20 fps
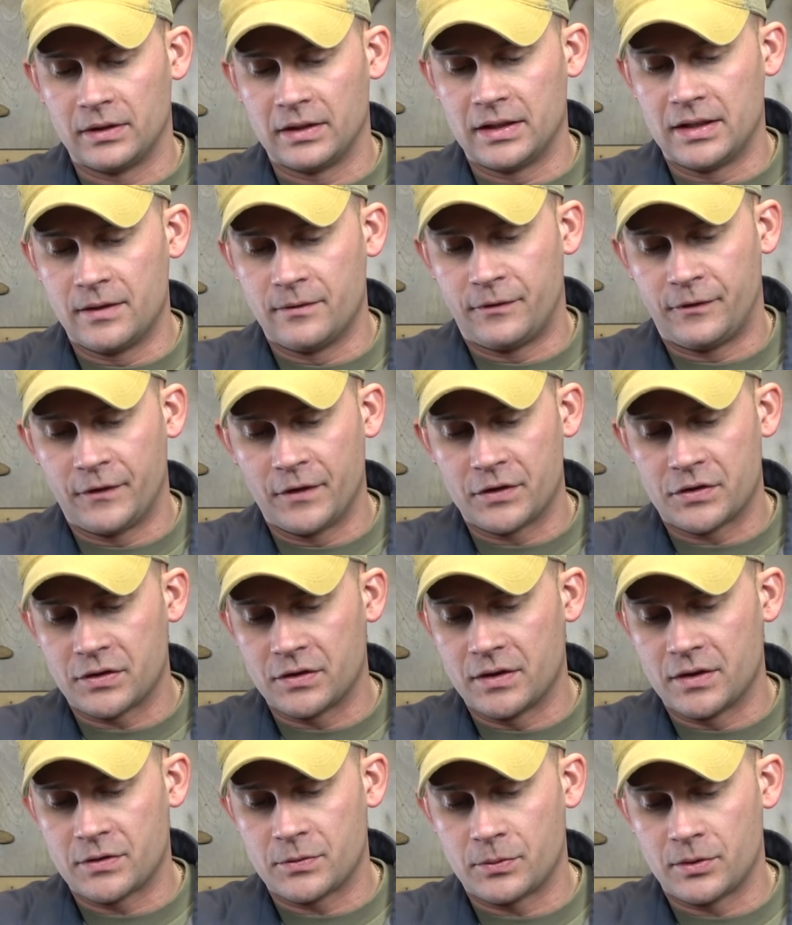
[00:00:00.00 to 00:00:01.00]
love
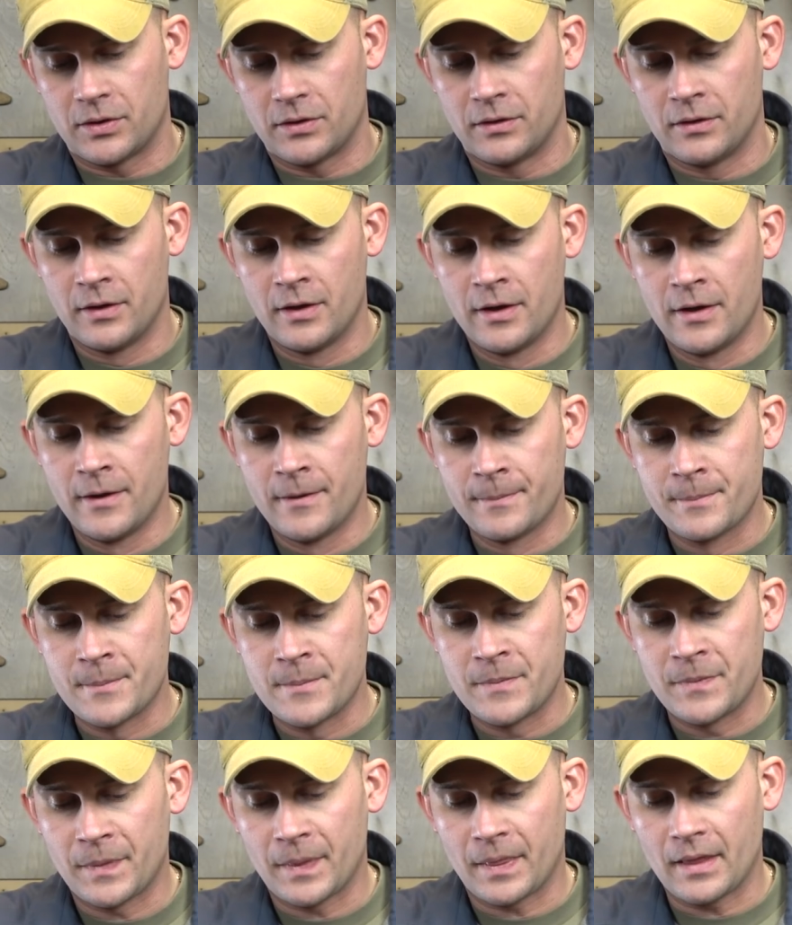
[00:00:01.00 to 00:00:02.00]
fishing this one.
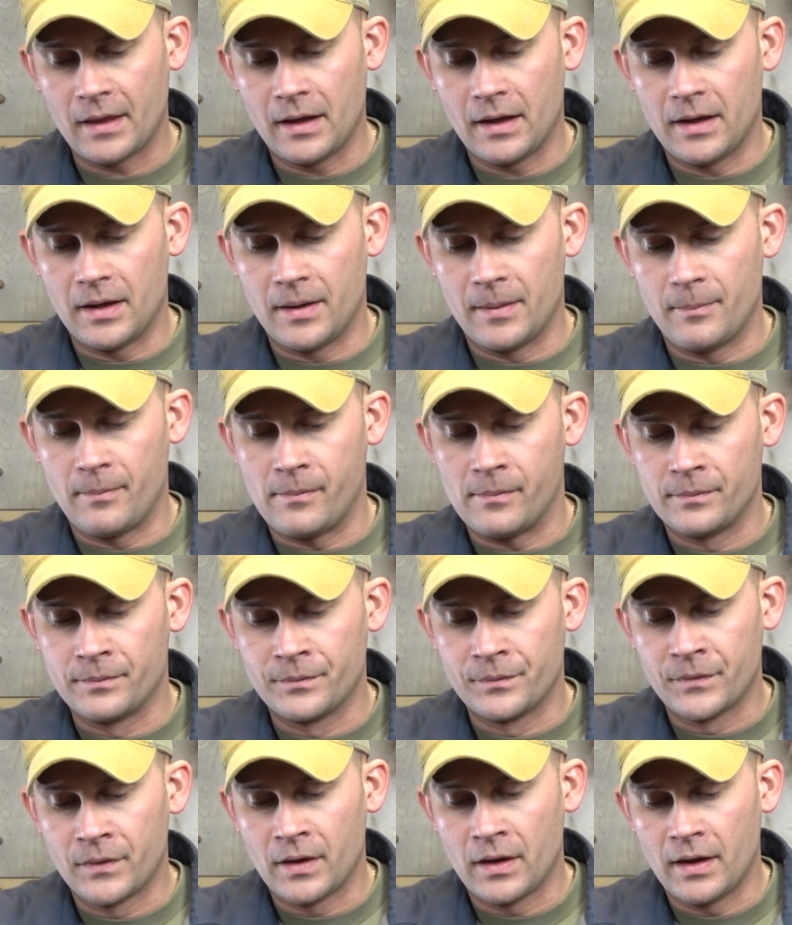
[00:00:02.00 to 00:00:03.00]
And
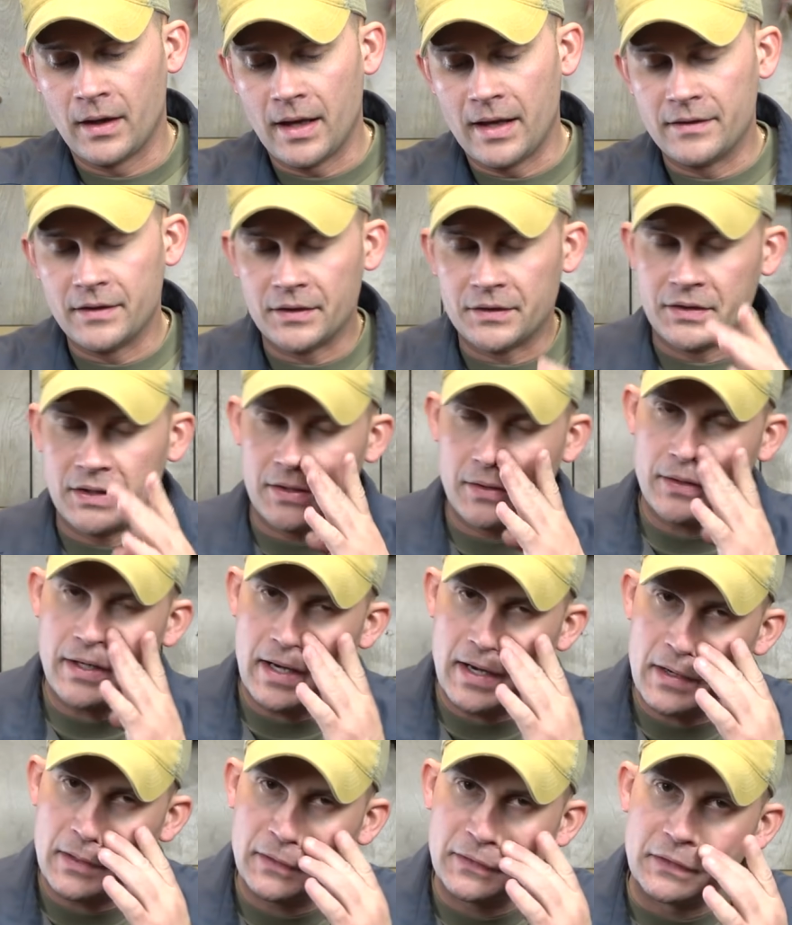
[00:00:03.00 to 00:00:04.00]
the deer
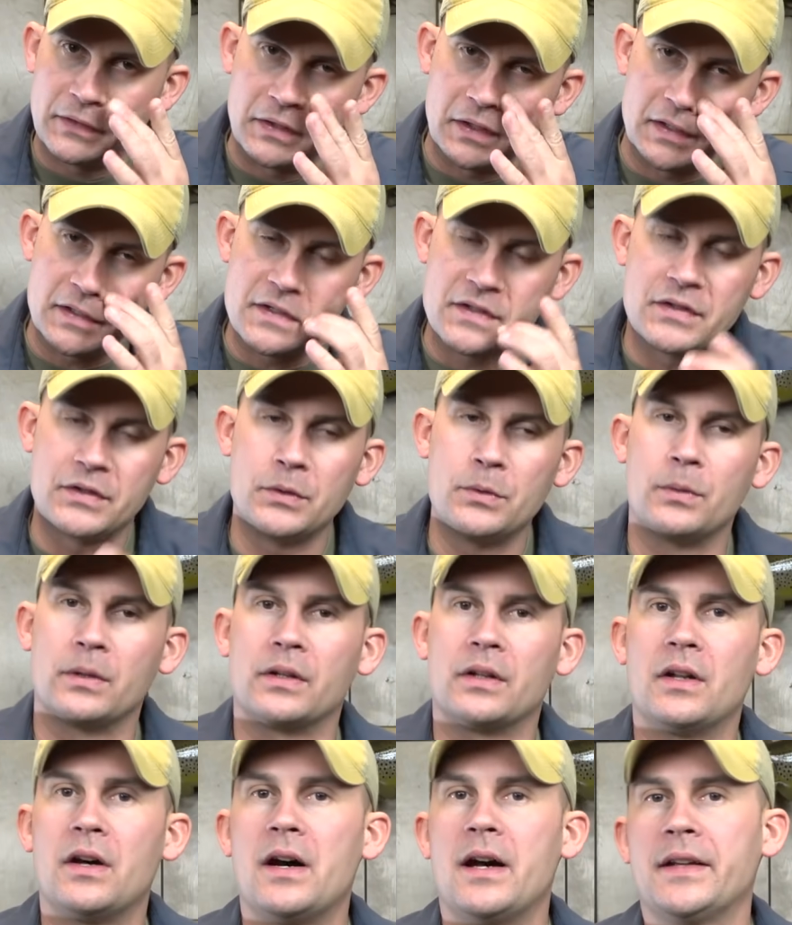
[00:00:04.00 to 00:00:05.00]
hair does do a
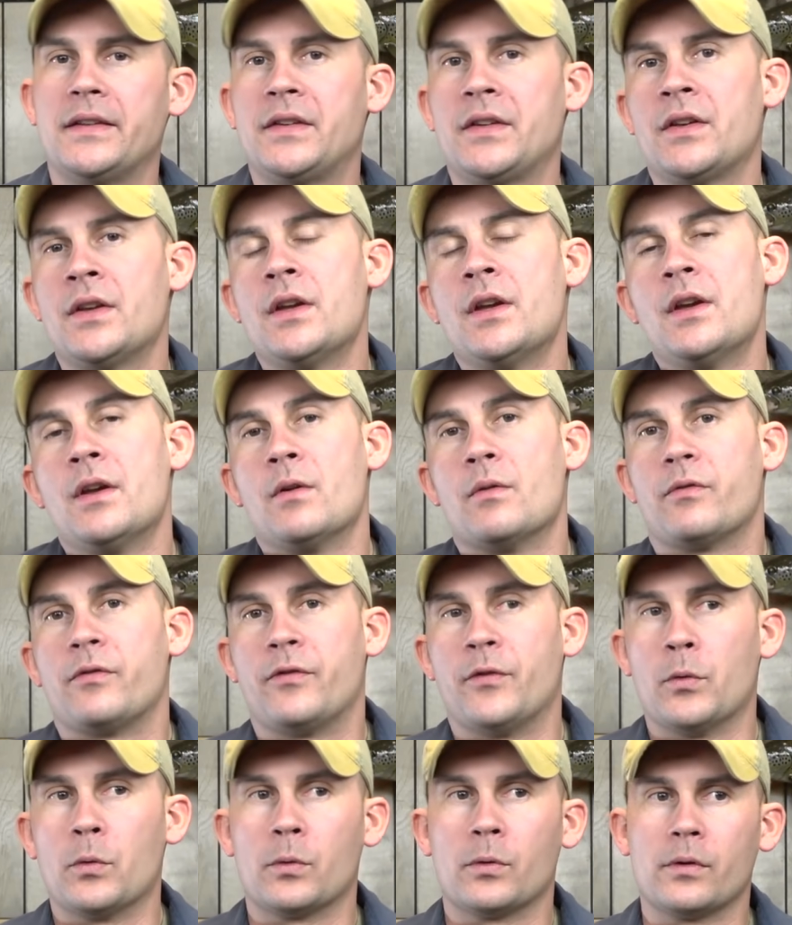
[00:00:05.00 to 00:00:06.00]
lot
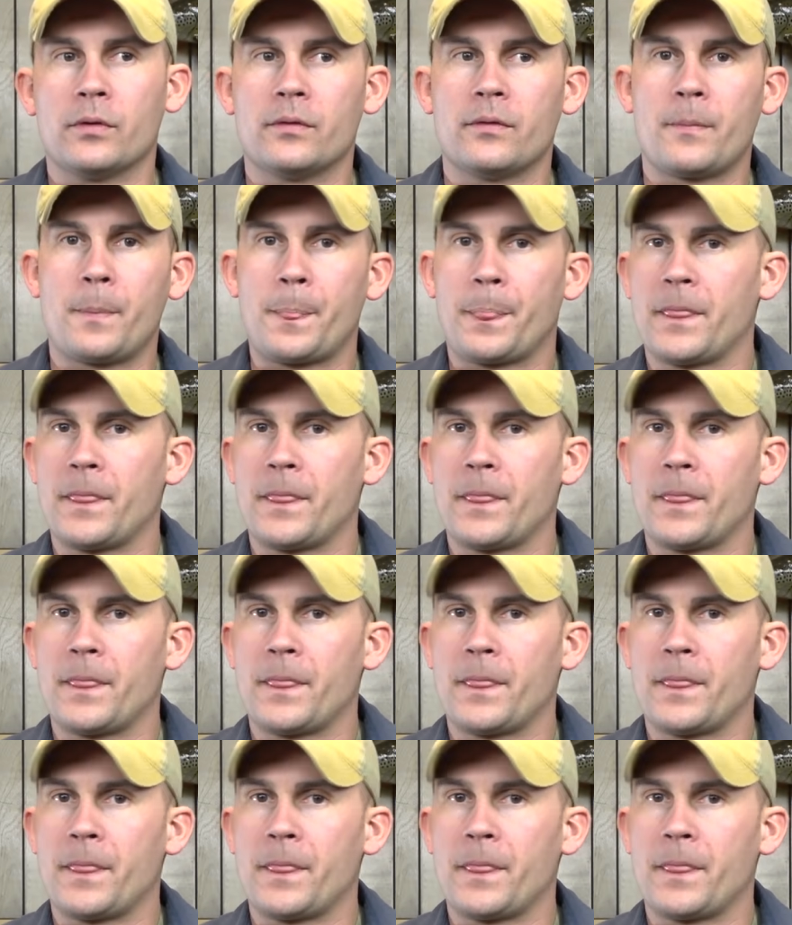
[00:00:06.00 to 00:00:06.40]
for